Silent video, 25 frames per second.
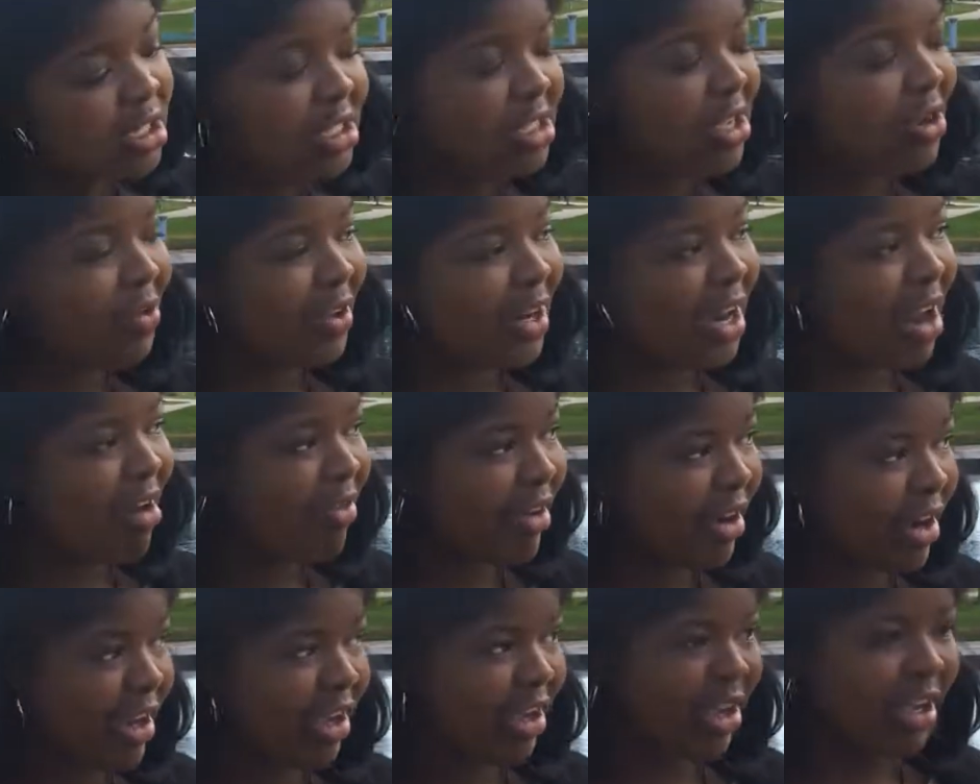So
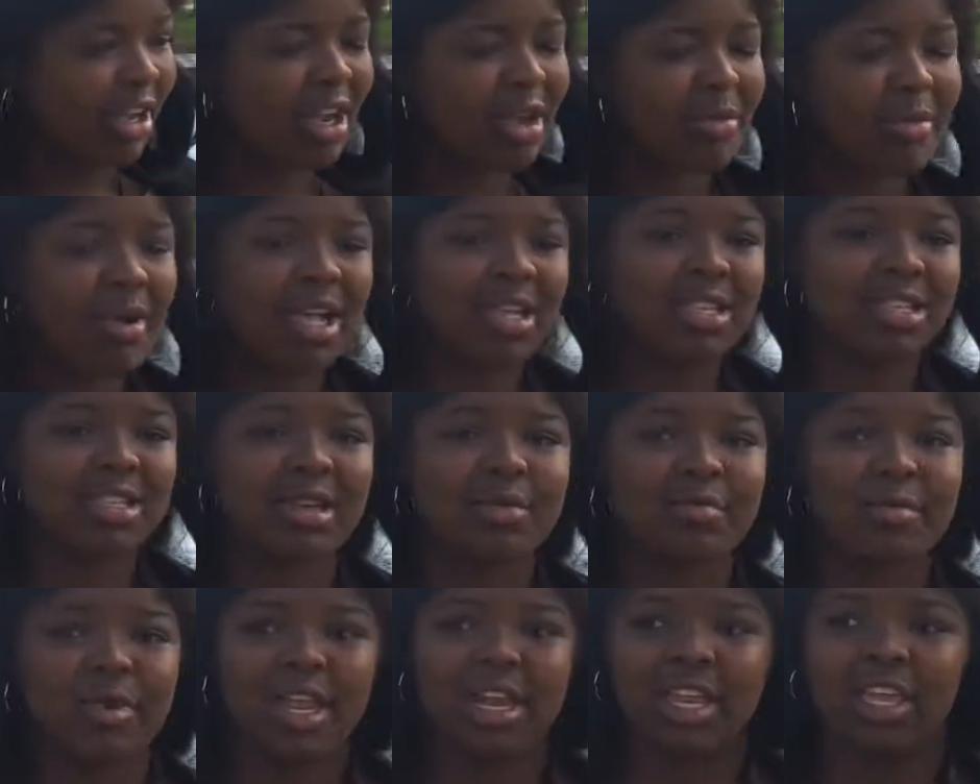whenever you hear about
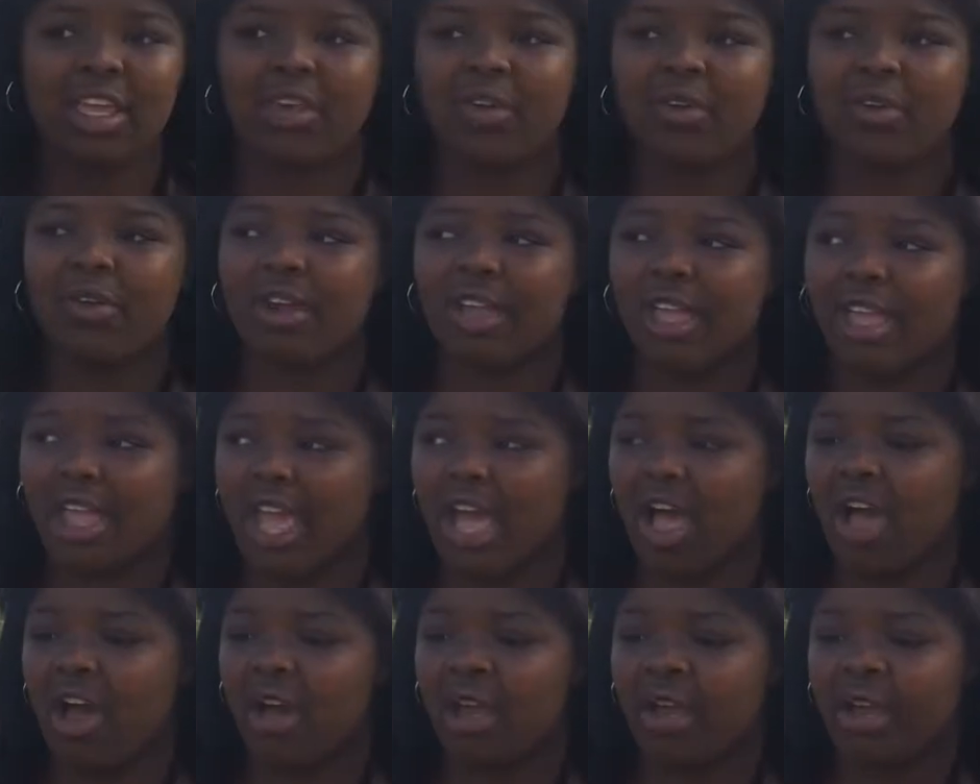somebody
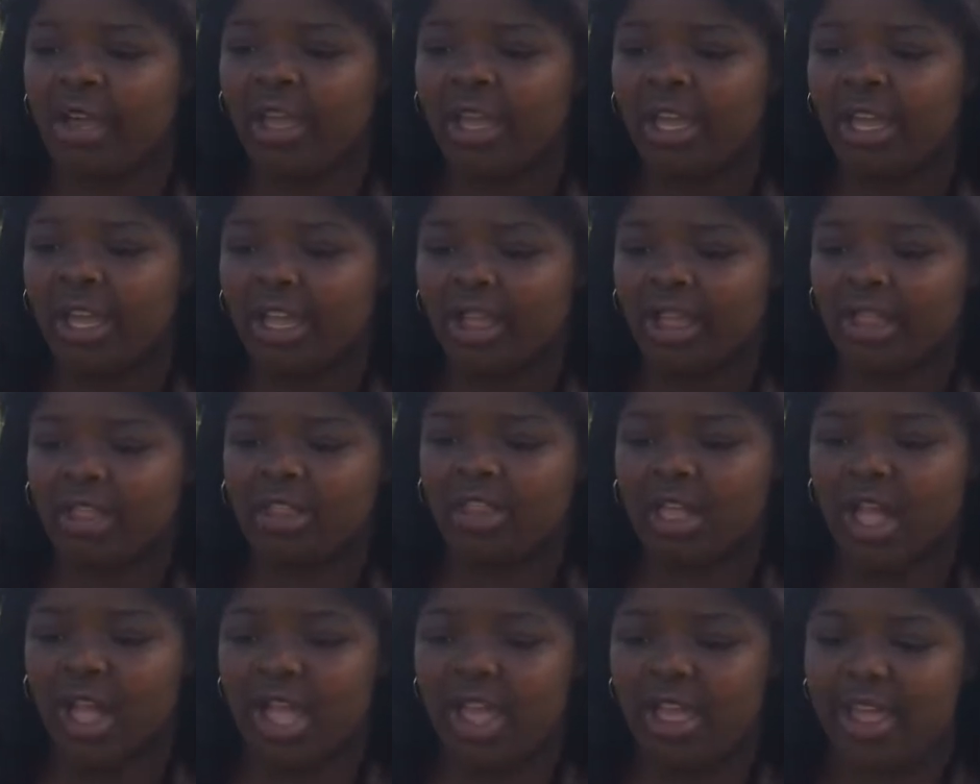going out
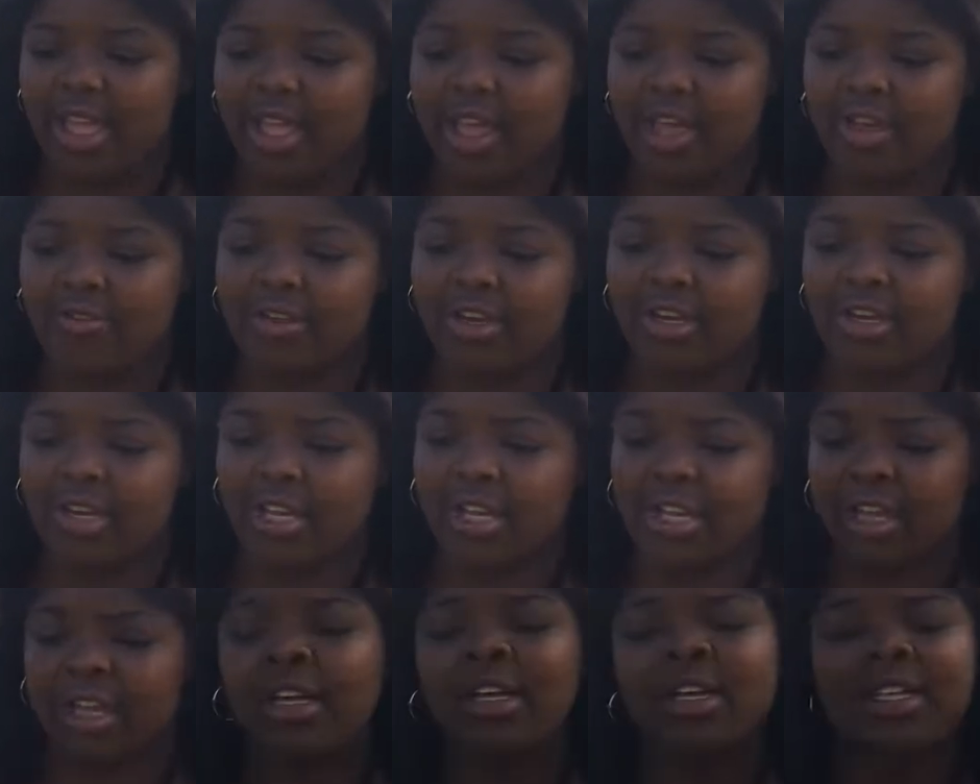and like having
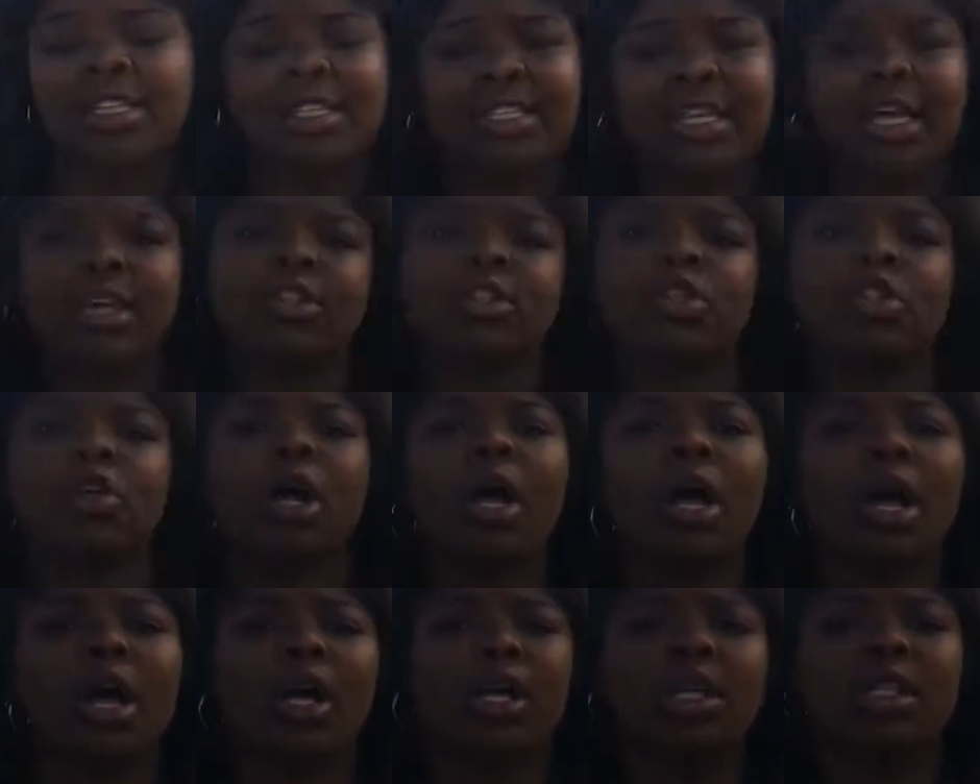to sell
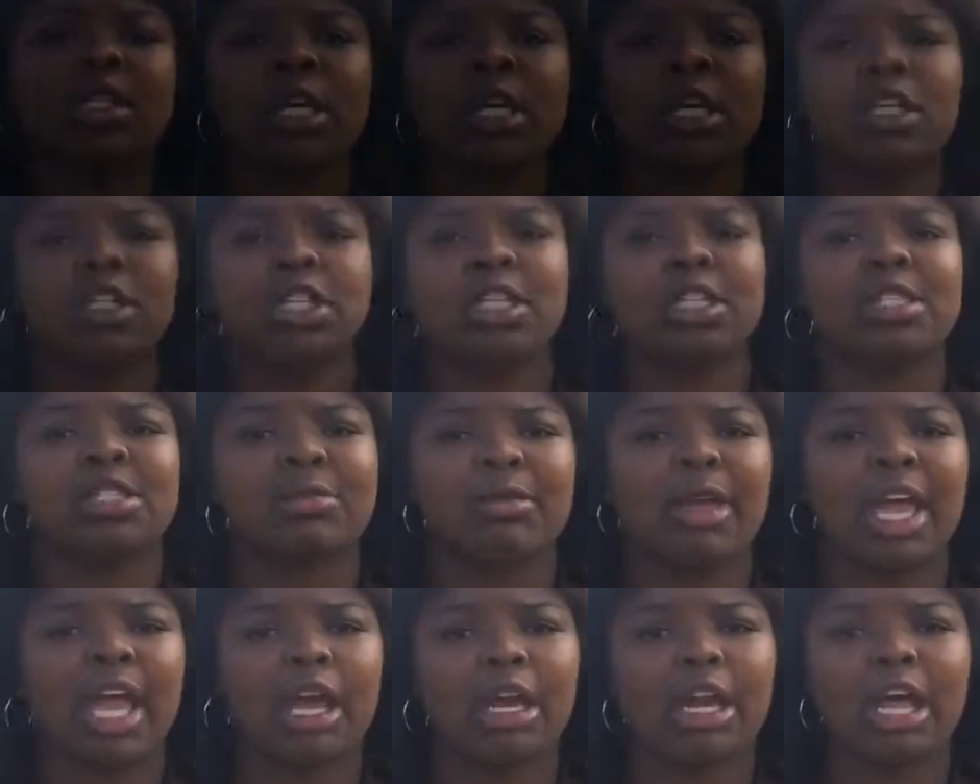drugs
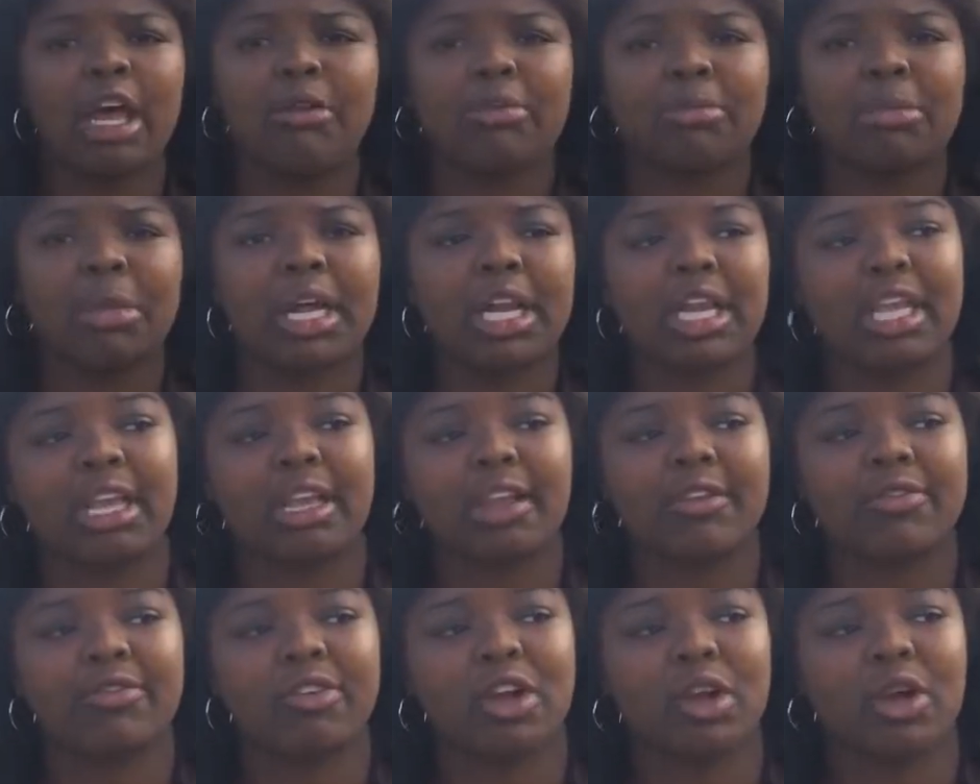just to make enough
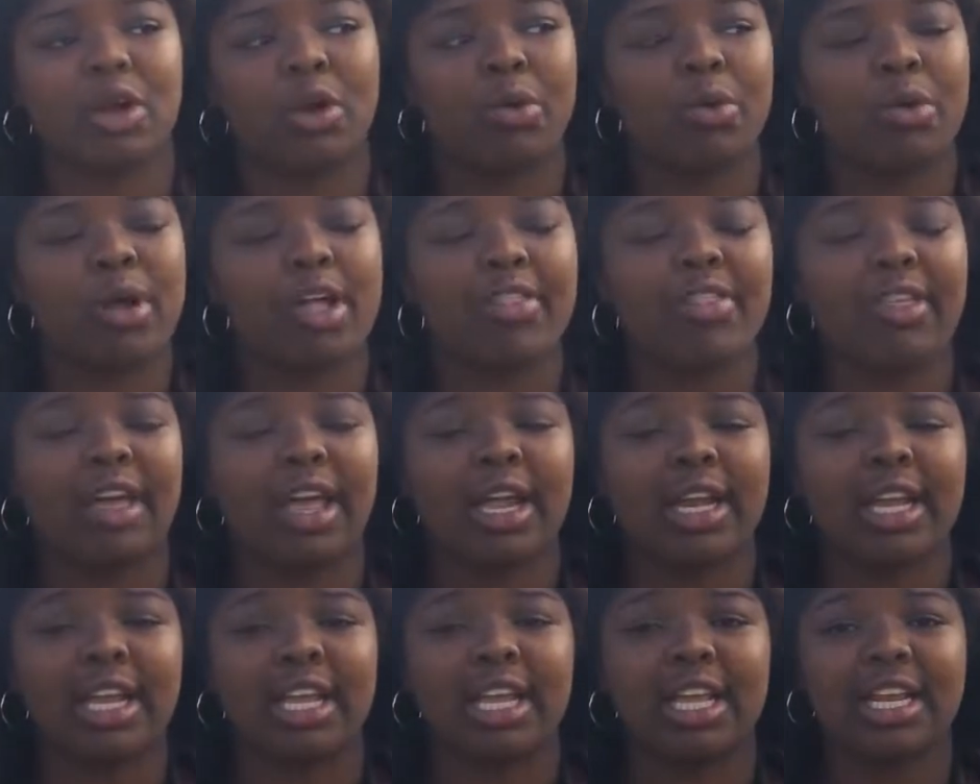money for what
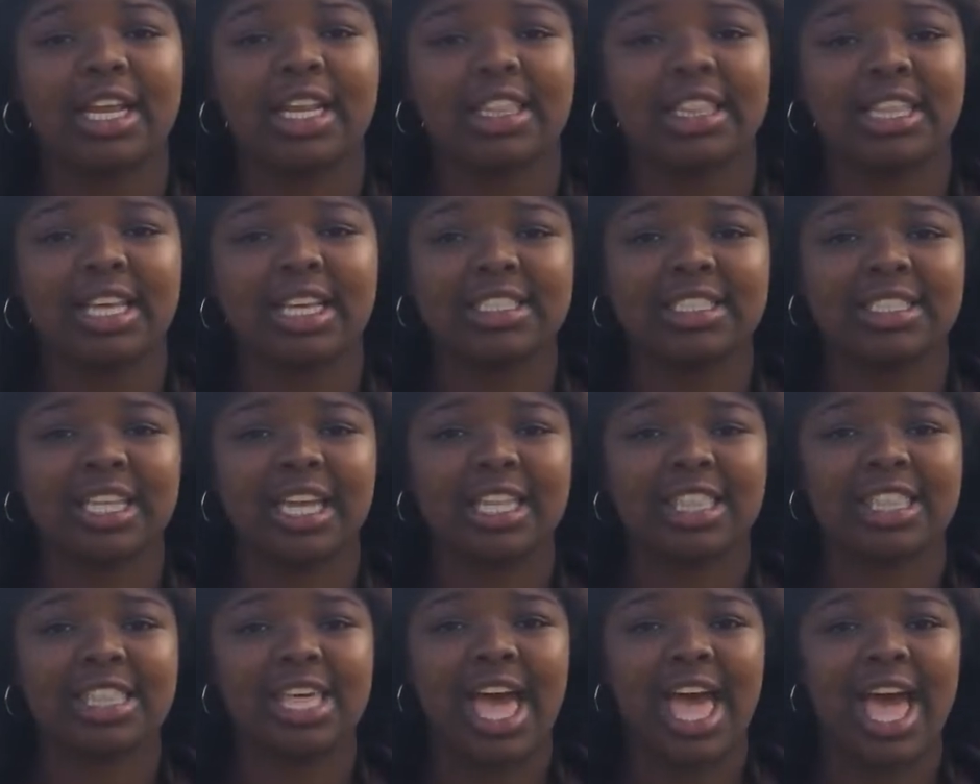they need and things
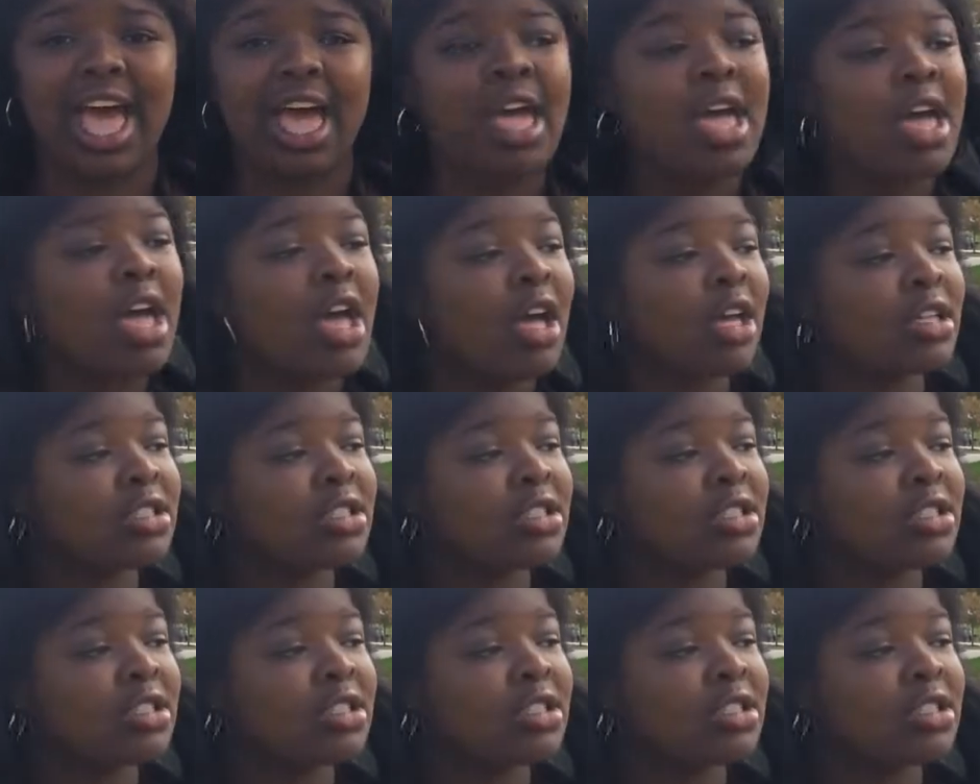like that,